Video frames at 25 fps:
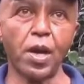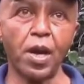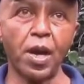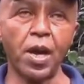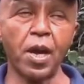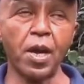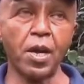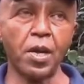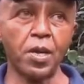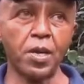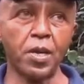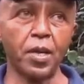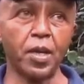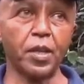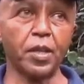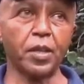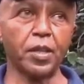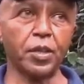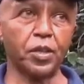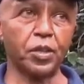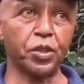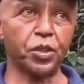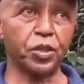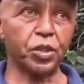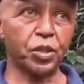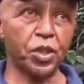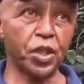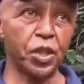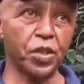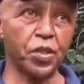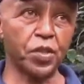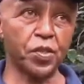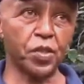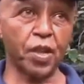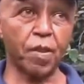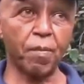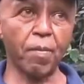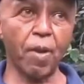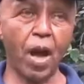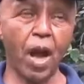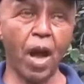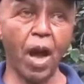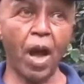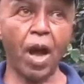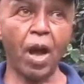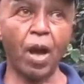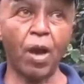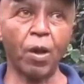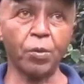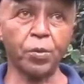and teach them
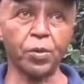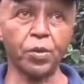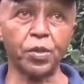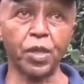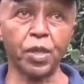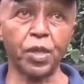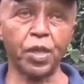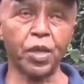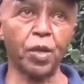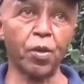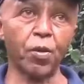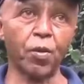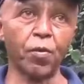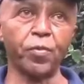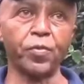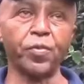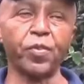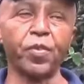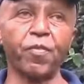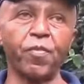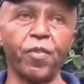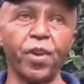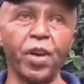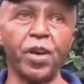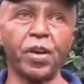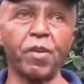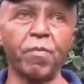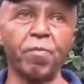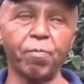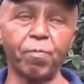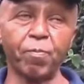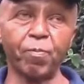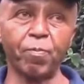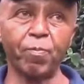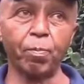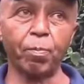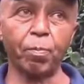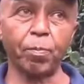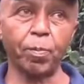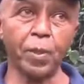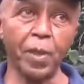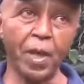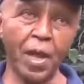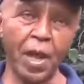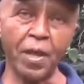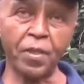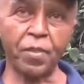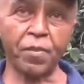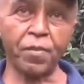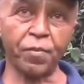how to take care of the very
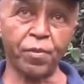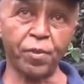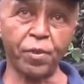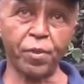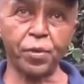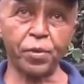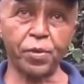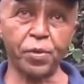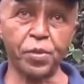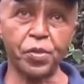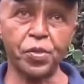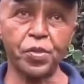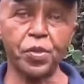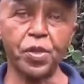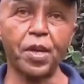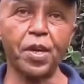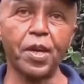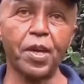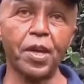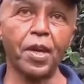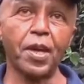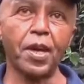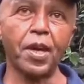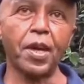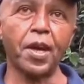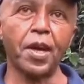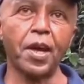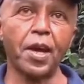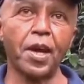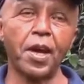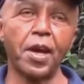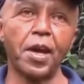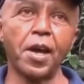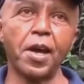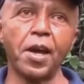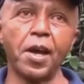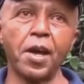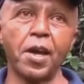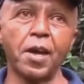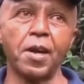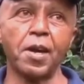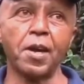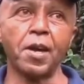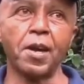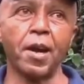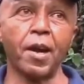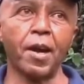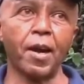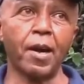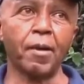plant first,
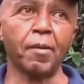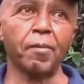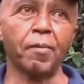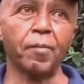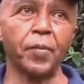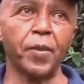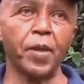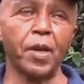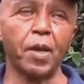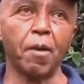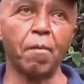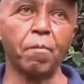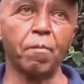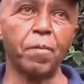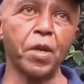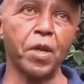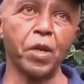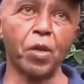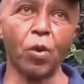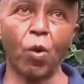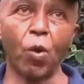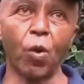and pick